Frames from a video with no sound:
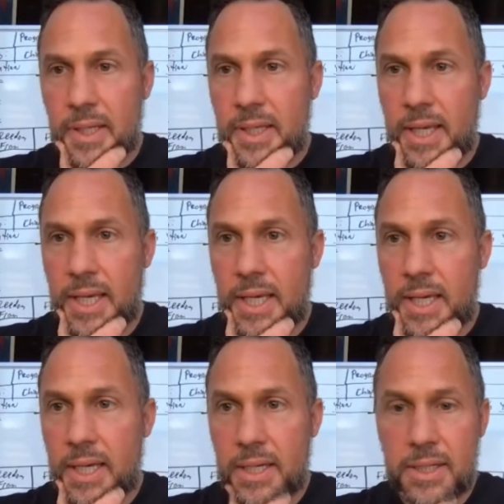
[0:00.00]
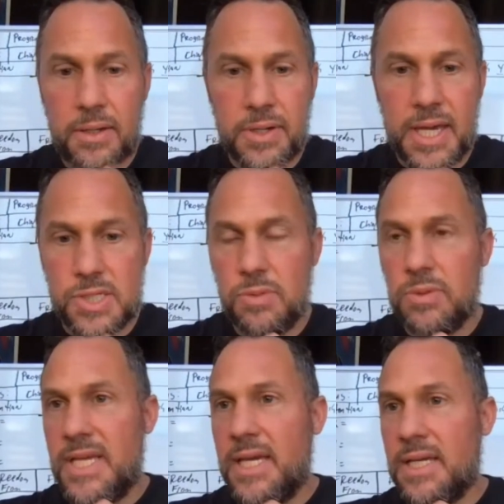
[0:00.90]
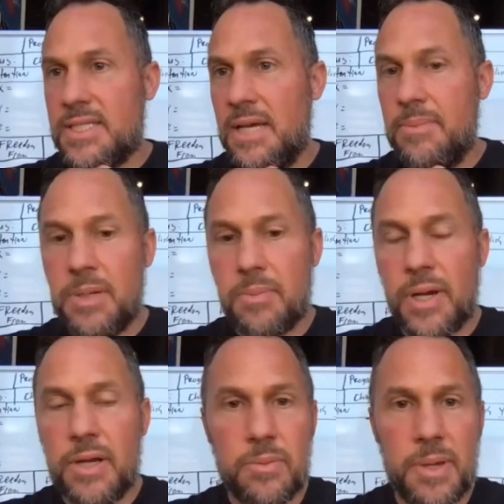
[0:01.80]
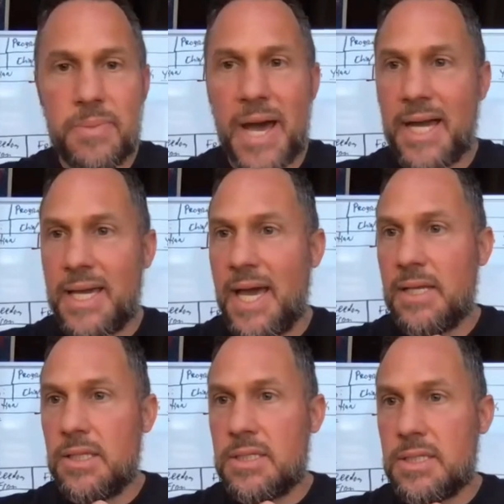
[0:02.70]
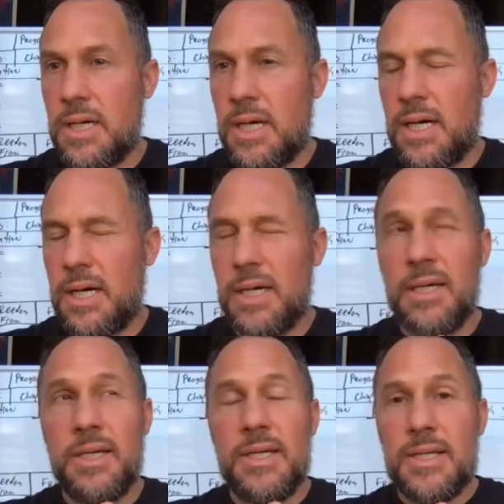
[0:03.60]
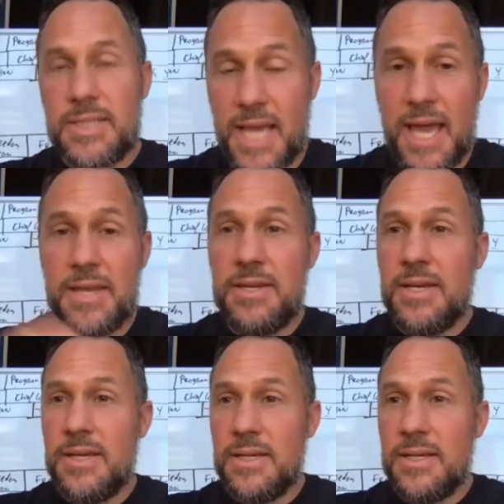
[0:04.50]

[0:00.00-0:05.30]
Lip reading: And okay, so we'll take a 10-minute break. We'll be back at 10:35.